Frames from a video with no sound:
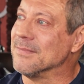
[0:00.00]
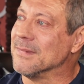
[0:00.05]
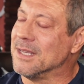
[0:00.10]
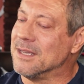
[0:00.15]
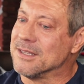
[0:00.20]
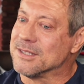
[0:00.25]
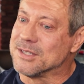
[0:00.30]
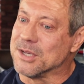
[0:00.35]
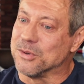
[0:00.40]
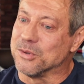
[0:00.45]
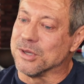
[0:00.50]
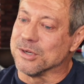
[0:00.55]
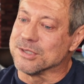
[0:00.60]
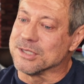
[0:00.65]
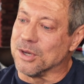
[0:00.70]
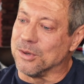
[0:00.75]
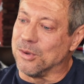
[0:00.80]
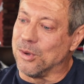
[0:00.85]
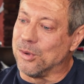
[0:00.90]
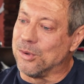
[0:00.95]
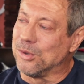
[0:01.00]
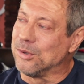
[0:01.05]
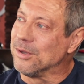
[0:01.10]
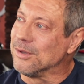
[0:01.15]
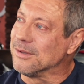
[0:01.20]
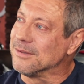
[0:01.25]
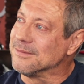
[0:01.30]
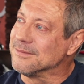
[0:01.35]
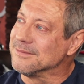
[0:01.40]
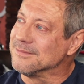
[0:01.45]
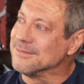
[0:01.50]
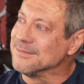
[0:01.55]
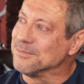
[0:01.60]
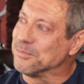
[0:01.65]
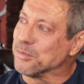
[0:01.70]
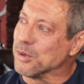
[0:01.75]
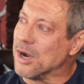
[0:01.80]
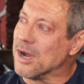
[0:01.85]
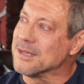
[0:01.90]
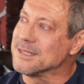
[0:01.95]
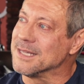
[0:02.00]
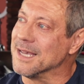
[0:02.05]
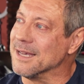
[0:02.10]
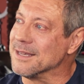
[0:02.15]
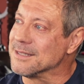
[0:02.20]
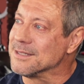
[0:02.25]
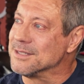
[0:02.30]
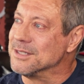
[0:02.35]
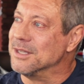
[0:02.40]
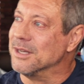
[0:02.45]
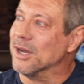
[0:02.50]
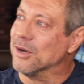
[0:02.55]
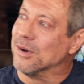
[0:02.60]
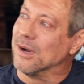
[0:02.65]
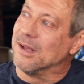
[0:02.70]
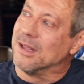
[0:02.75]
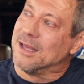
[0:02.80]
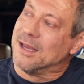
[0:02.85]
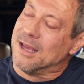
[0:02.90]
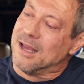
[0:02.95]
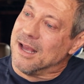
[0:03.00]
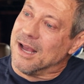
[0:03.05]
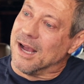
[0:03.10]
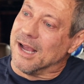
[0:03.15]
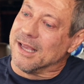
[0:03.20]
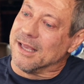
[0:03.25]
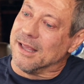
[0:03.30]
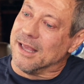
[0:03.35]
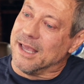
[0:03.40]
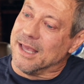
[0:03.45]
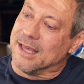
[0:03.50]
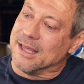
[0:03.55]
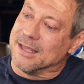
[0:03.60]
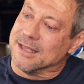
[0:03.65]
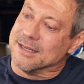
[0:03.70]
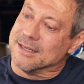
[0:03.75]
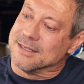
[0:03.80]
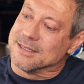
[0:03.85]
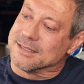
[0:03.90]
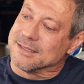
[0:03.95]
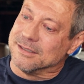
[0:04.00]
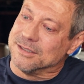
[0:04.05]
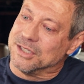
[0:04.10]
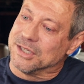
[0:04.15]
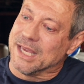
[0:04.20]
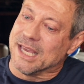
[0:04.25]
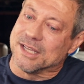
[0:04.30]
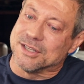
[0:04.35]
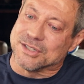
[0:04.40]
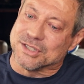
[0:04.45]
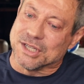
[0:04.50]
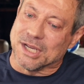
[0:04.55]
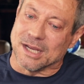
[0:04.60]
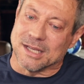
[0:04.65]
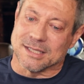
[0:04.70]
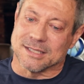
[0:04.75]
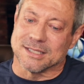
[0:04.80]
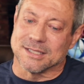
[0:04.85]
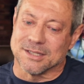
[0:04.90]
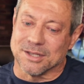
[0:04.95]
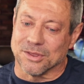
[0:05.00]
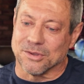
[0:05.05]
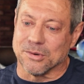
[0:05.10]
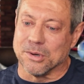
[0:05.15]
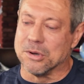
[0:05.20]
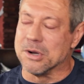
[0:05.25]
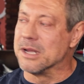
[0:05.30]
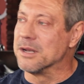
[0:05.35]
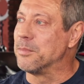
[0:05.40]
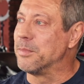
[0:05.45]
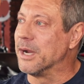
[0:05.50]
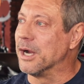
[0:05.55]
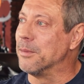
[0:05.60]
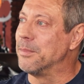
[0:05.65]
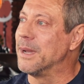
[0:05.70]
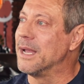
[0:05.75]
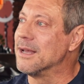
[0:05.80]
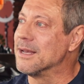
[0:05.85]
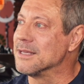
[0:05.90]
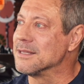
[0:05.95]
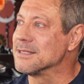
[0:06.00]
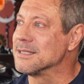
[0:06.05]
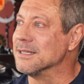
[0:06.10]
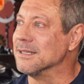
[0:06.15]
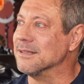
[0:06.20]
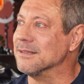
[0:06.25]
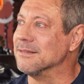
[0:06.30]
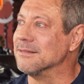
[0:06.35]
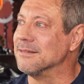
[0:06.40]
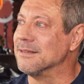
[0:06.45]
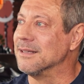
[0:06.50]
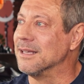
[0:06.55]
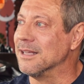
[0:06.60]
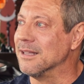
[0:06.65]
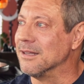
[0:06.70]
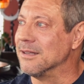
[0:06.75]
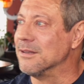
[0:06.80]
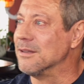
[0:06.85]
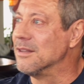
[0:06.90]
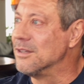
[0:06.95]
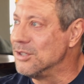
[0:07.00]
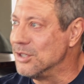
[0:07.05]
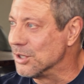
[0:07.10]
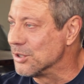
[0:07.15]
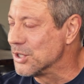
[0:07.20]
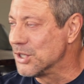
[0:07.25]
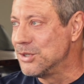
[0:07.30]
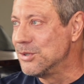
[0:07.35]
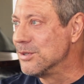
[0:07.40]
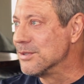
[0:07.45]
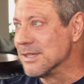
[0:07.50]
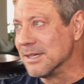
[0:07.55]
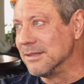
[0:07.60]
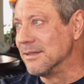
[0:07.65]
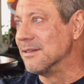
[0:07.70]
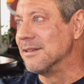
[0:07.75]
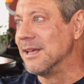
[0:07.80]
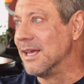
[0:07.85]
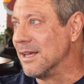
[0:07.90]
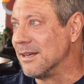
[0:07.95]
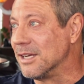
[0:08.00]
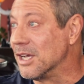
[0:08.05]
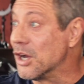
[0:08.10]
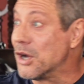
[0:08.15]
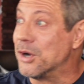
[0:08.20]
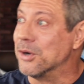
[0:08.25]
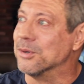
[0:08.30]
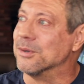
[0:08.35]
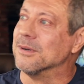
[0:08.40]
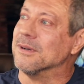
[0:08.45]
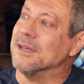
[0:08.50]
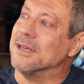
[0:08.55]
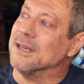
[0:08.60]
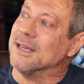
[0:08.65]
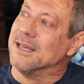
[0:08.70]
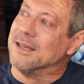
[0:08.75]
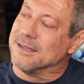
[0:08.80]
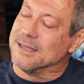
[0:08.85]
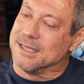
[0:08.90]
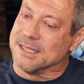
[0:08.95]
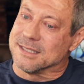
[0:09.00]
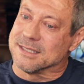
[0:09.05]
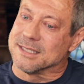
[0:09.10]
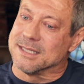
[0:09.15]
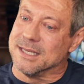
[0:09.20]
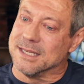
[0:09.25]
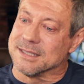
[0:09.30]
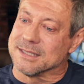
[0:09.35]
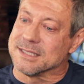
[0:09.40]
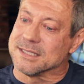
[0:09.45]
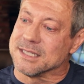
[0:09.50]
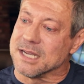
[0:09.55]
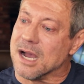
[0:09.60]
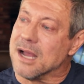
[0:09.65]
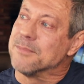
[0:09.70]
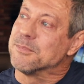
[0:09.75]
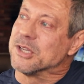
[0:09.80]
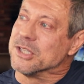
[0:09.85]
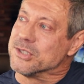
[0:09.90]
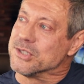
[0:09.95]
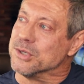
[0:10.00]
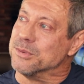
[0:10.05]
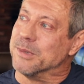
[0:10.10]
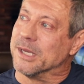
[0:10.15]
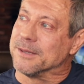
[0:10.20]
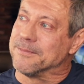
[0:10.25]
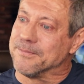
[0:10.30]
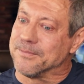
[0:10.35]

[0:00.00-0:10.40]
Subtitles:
So there's a whole process, and you can't just throw on a pair of pants and your shoes and go. It's time consuming.